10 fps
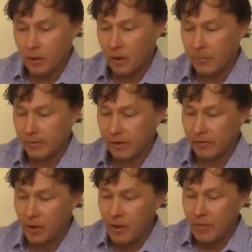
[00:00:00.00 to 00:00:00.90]
Um, it
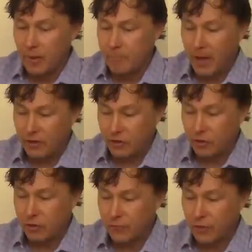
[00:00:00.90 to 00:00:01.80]
says the best
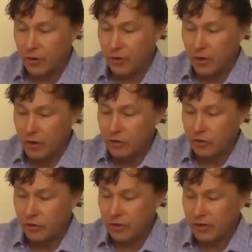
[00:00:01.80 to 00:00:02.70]
juicer for
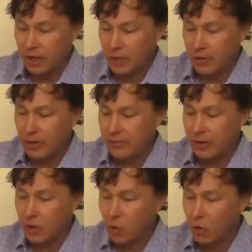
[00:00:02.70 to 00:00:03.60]
juicing celery is
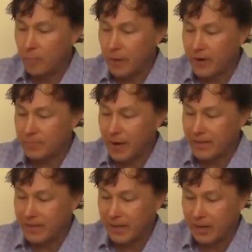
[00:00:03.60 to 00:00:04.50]
a cold press
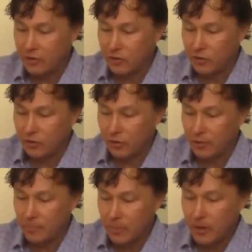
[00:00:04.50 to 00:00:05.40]
masticating
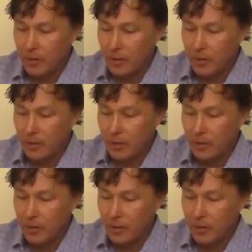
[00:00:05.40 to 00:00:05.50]
juicer.